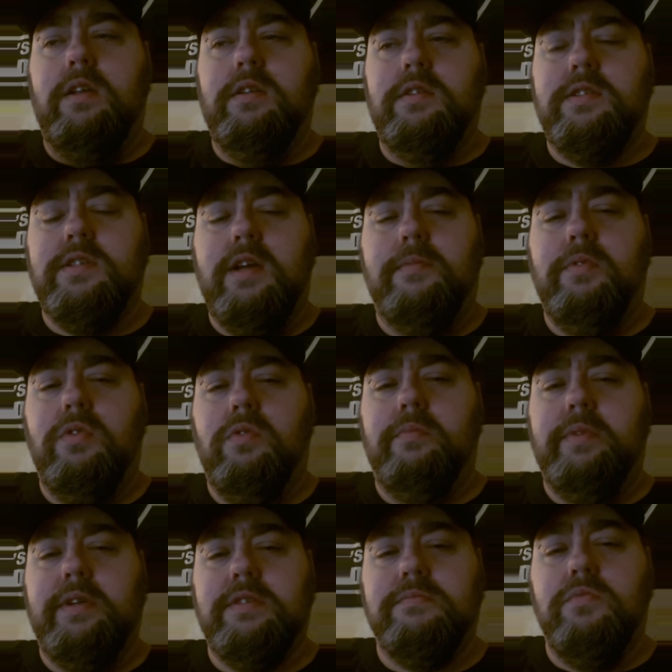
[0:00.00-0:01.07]
Sub
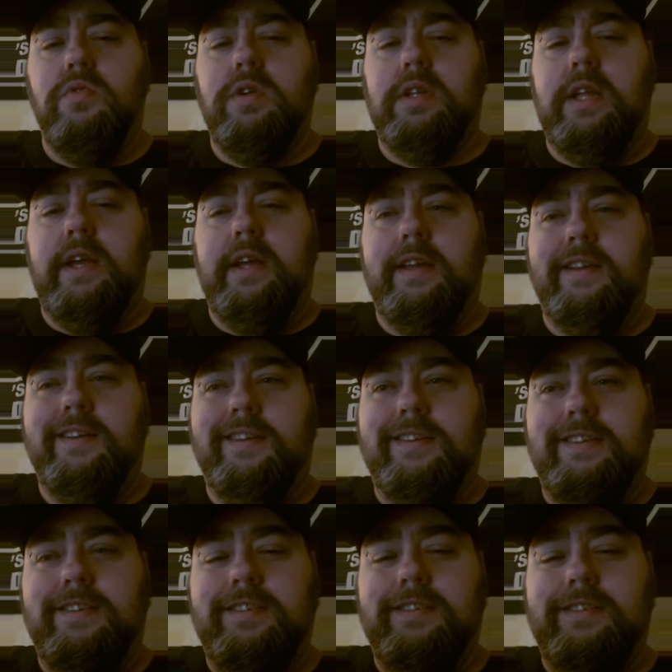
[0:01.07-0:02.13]
ohm is more like
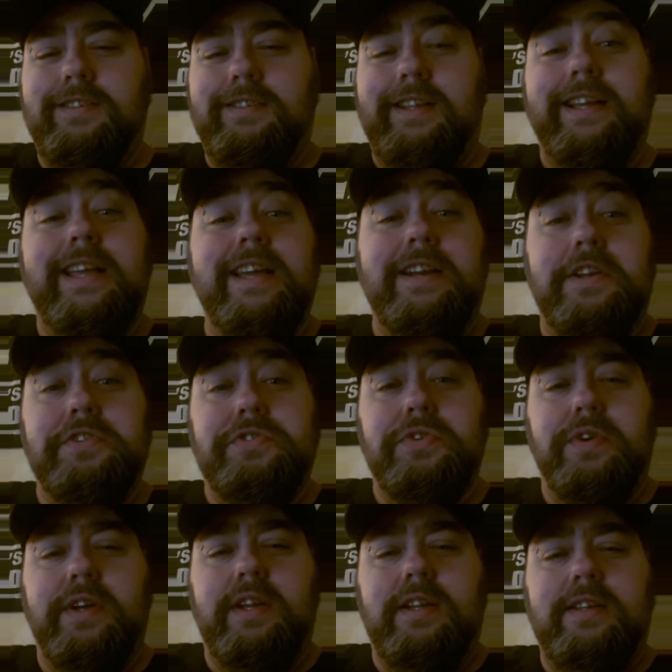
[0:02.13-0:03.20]
hitting a
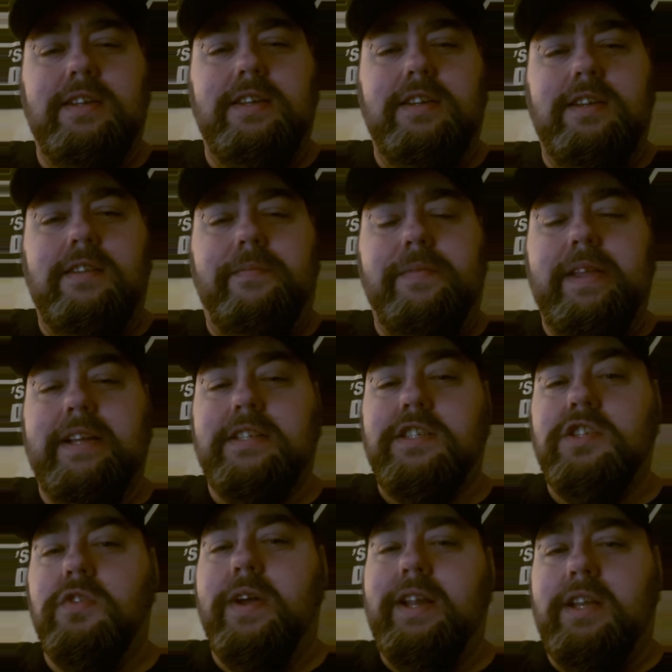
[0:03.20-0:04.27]
joint.
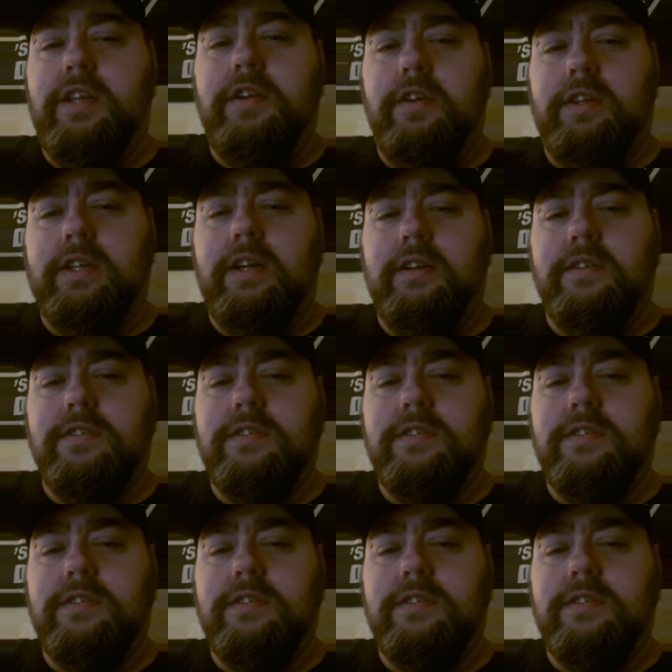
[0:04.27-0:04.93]
It's straight to your lungs,